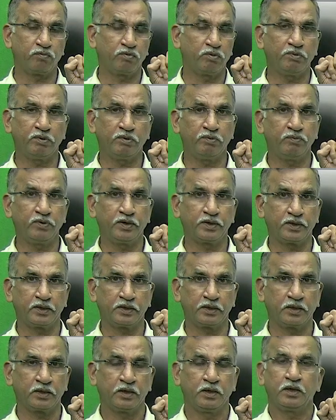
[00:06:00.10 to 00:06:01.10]
will be
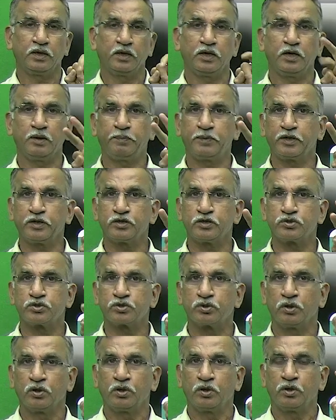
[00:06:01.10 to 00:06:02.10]
waiting. If it
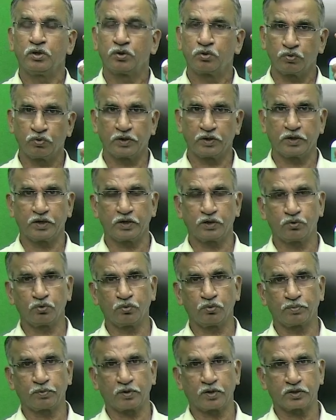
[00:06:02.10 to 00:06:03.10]
is
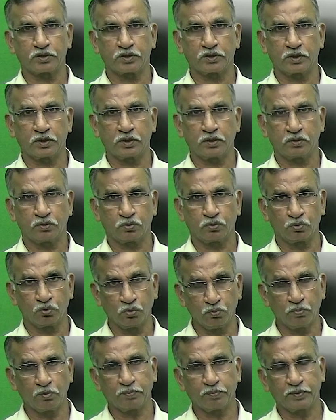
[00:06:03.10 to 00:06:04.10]
202 production,
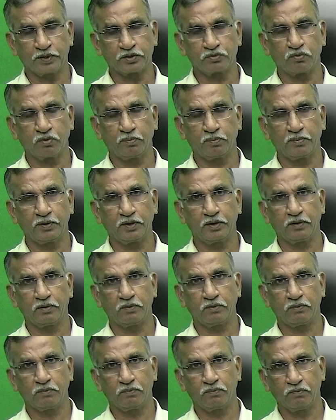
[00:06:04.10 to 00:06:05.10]
two mopeds will
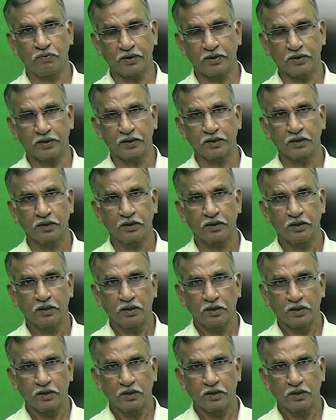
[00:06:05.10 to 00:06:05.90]
be waiting.